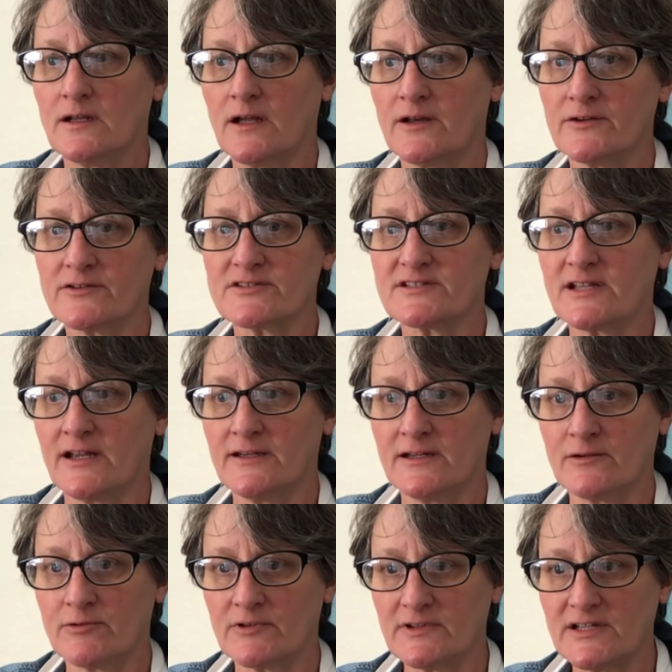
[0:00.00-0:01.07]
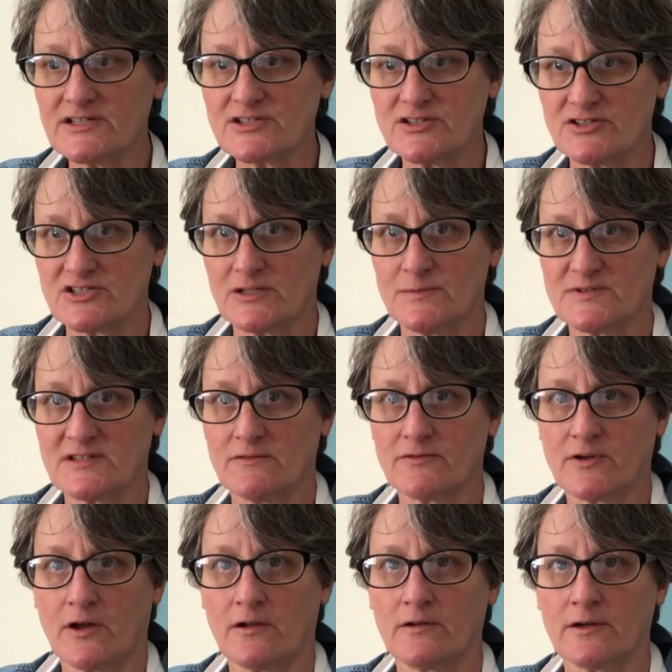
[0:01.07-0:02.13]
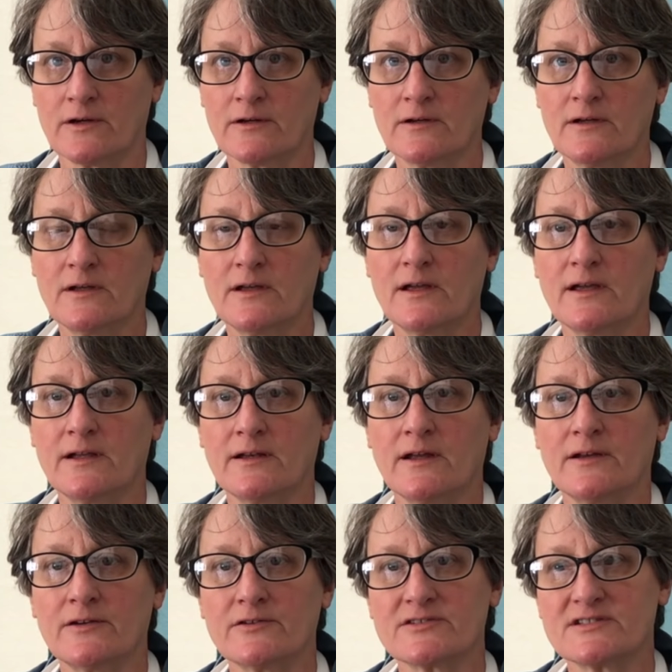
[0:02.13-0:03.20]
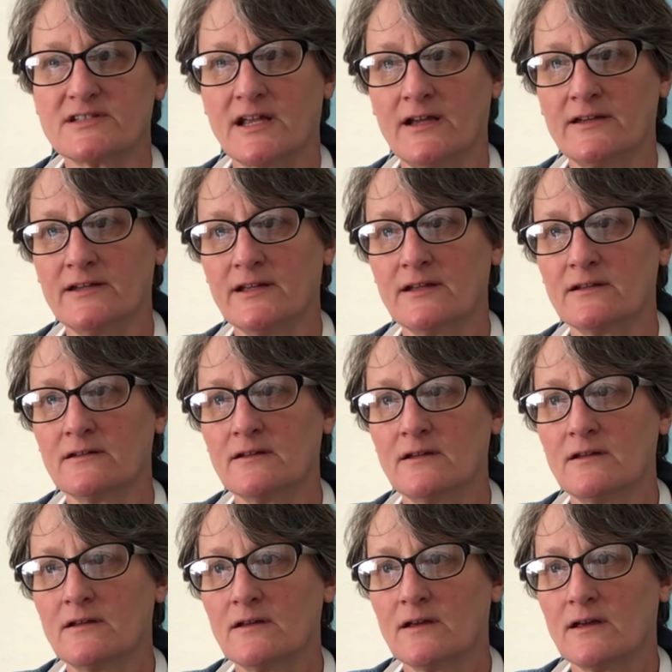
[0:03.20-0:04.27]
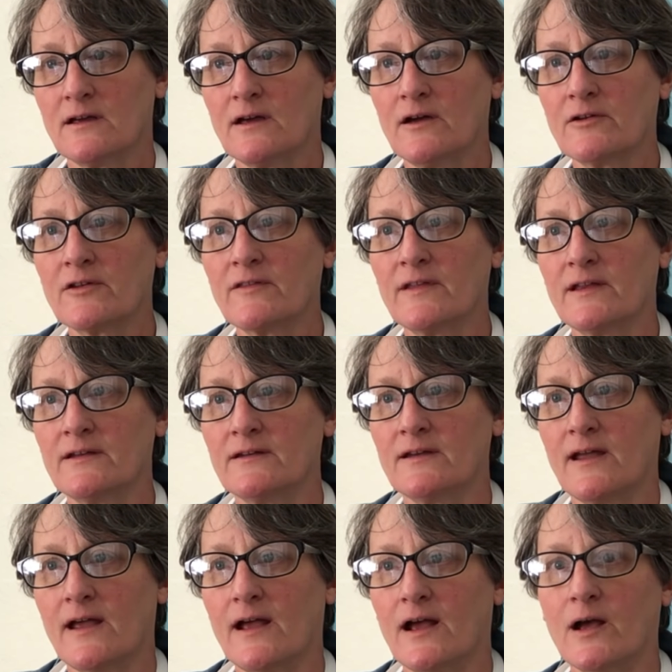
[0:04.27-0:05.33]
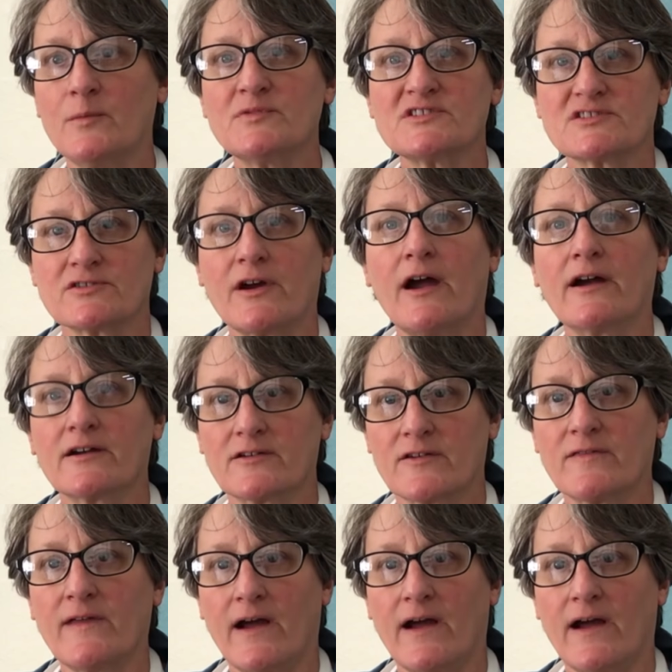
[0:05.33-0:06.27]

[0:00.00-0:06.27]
understanding relationships of color, and understanding how to then abstract